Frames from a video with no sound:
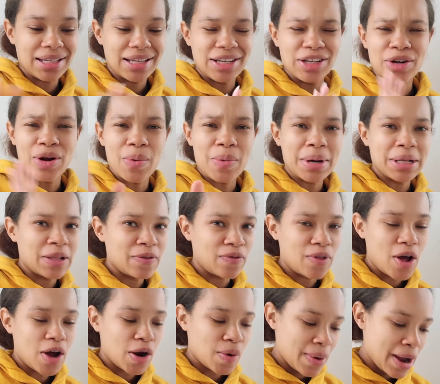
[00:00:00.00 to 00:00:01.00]
and, you know, we'll have to
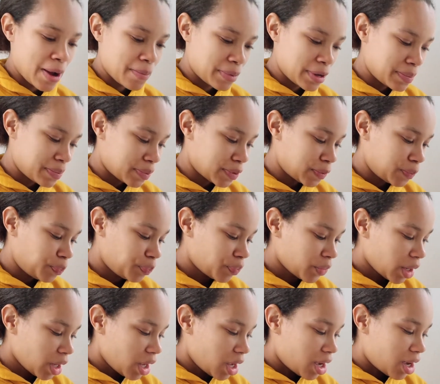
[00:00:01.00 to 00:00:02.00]
vlog around people.
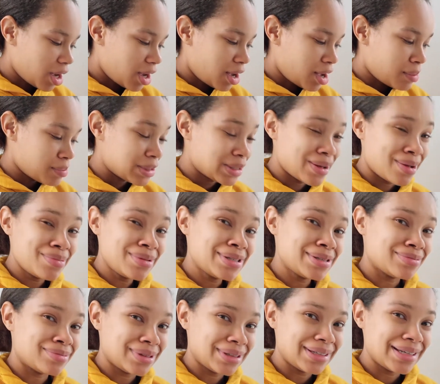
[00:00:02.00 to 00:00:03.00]
So
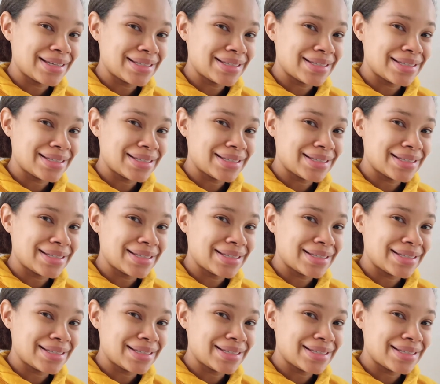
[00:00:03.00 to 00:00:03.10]
I'm really